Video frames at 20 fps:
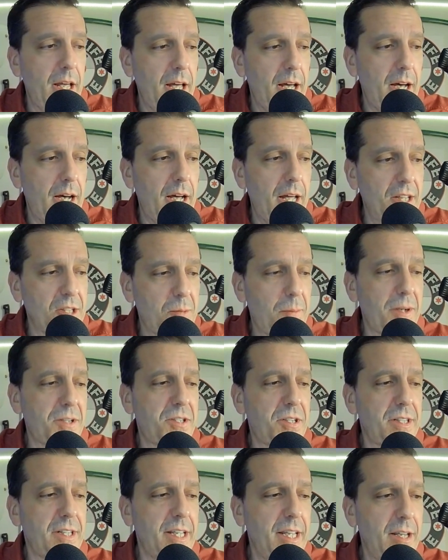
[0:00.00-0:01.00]
uh,
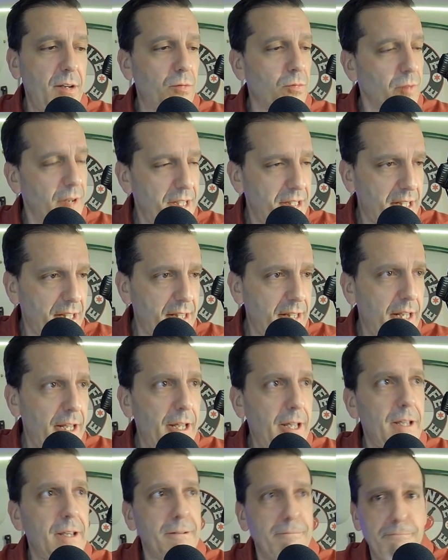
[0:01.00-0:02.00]
especially recently
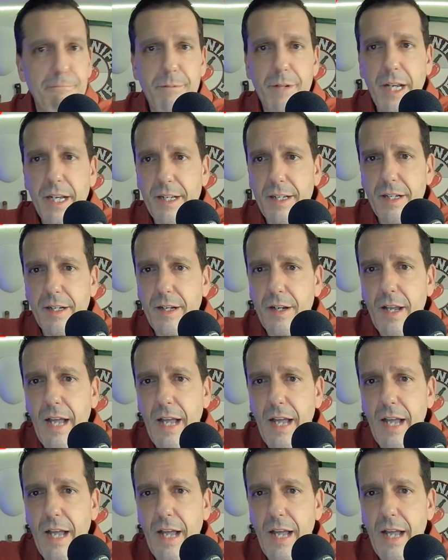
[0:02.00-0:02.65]
in in